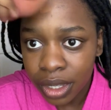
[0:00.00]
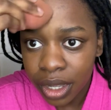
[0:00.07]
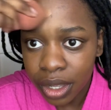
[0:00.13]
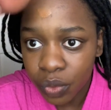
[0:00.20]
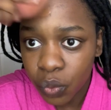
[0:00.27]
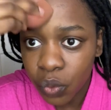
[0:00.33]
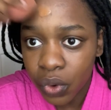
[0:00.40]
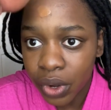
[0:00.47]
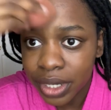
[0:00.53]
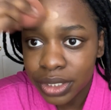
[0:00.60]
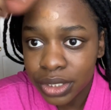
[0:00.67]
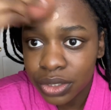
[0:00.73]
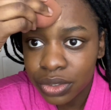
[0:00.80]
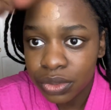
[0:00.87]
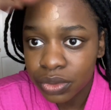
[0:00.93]
want
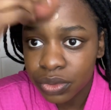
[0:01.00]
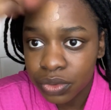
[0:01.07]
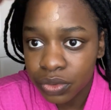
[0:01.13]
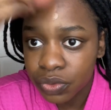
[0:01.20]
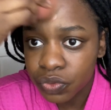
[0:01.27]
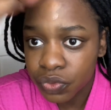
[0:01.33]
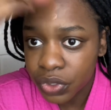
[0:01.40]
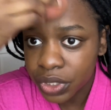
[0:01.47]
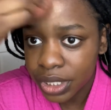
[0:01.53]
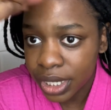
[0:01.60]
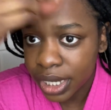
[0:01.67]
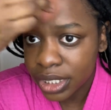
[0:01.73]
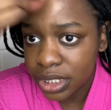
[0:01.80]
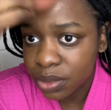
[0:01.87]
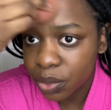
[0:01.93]
to really
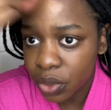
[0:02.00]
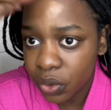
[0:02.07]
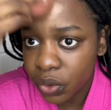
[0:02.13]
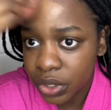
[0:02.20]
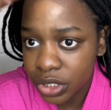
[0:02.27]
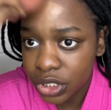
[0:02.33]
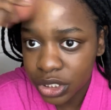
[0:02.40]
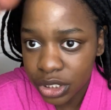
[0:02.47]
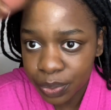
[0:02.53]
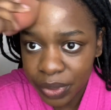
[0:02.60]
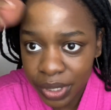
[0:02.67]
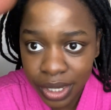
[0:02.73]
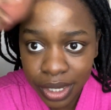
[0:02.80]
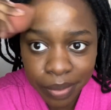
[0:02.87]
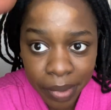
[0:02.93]
explore just
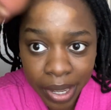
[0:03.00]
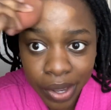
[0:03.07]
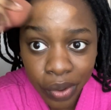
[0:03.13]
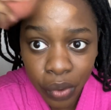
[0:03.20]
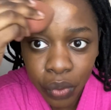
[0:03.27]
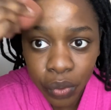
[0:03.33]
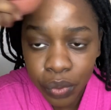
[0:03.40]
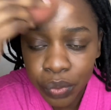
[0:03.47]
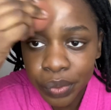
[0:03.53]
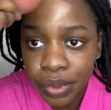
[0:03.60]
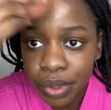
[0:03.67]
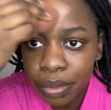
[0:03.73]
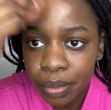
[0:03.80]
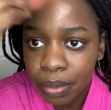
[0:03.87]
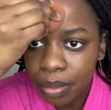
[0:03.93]
being my
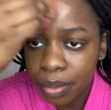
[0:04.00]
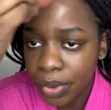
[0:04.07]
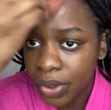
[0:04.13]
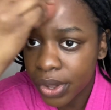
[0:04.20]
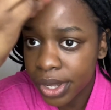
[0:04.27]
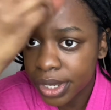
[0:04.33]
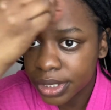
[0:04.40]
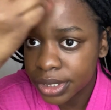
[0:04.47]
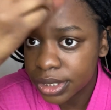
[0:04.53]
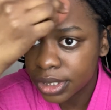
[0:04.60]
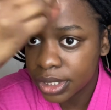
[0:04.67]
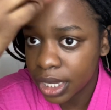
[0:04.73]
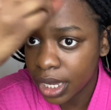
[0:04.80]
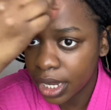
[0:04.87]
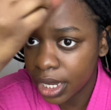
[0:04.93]
own boss.
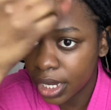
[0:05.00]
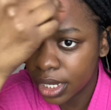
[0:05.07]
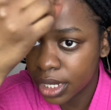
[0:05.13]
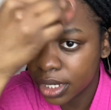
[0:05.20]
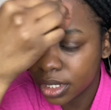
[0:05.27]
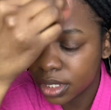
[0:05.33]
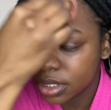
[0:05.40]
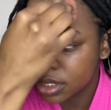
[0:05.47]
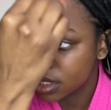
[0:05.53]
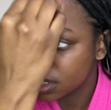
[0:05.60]
And